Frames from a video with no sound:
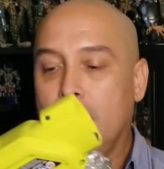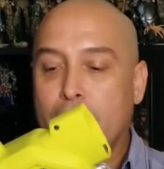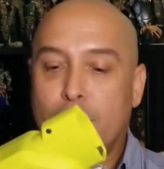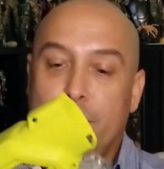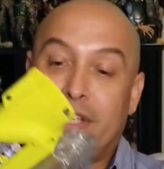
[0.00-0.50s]

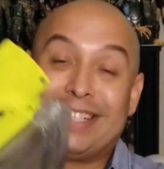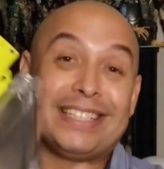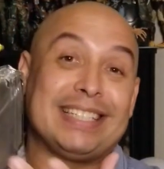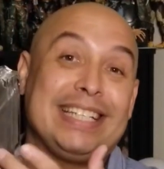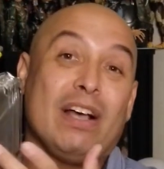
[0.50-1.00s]
So you can
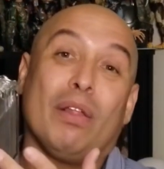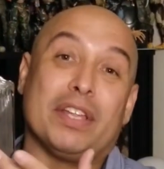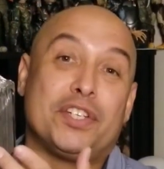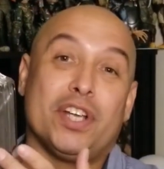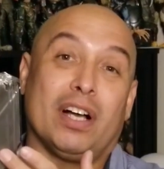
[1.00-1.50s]
see all
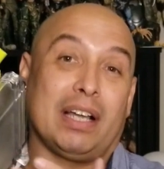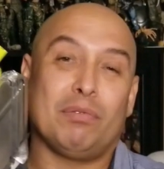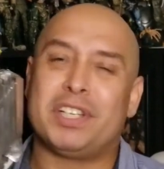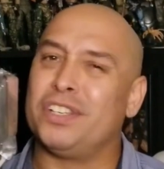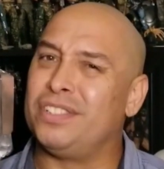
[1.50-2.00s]
the junk,
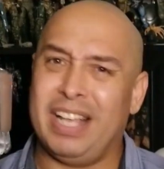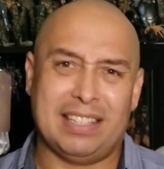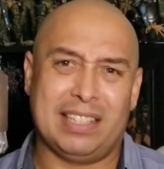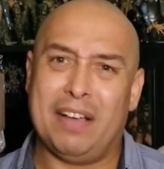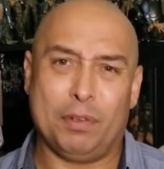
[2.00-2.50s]
which is
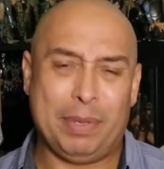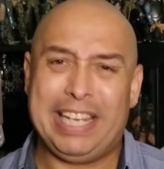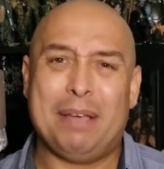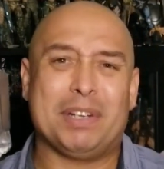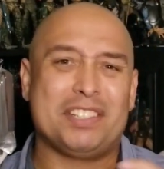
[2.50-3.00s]
next level.
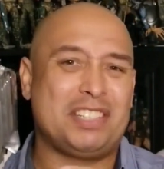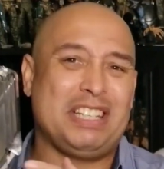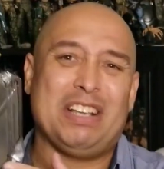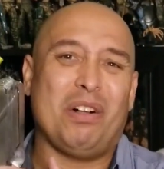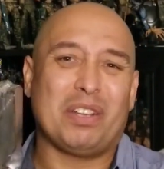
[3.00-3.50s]
Being able to
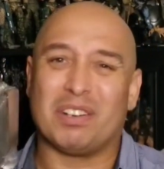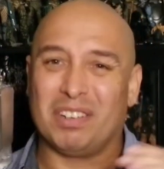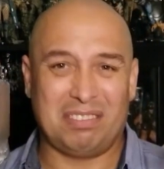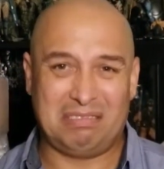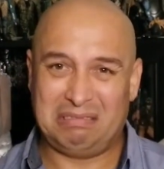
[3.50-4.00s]
see all
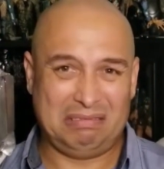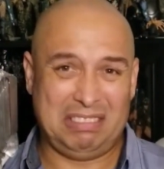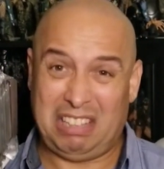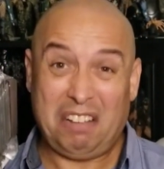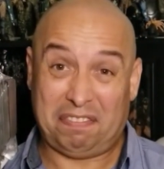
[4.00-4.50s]
your
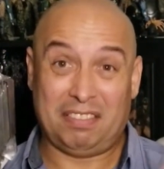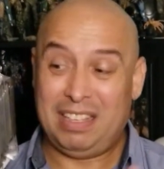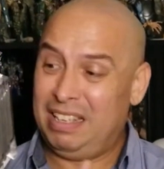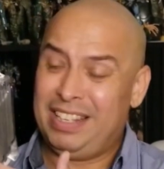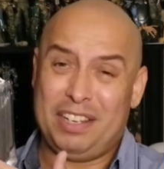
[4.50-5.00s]
stuff
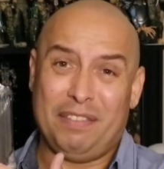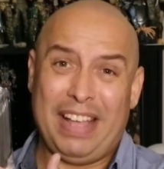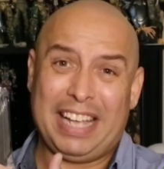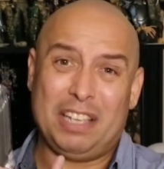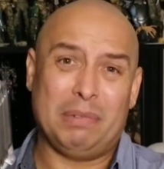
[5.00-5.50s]
that you
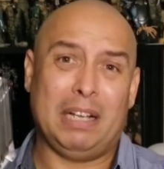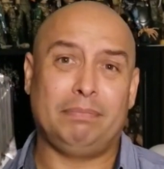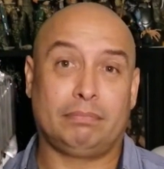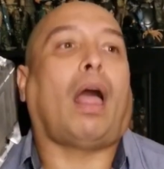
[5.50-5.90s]
vacuum up.